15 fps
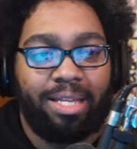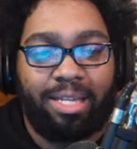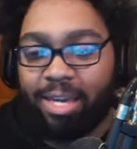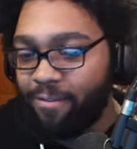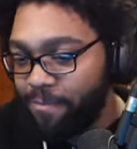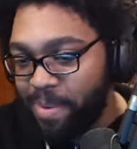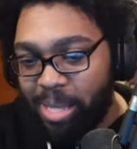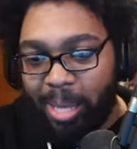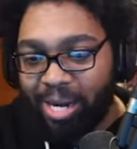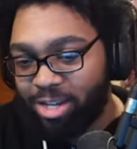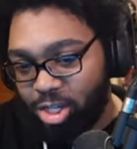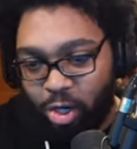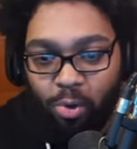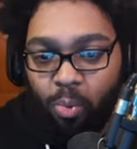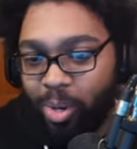Give me like
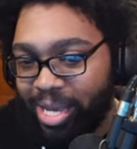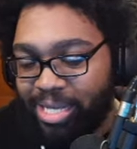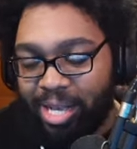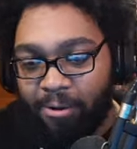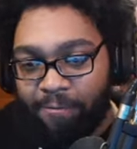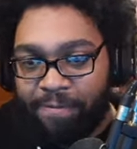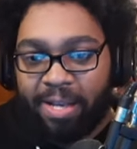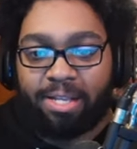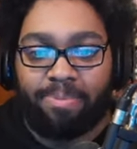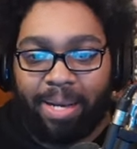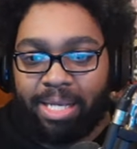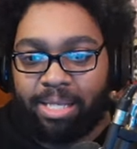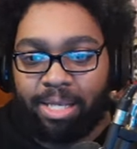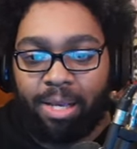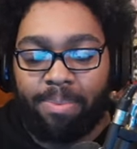2 weeks, I'll fix
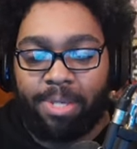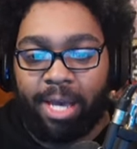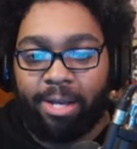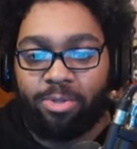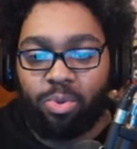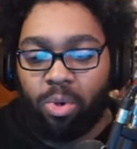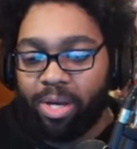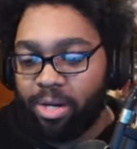my sleep schedule.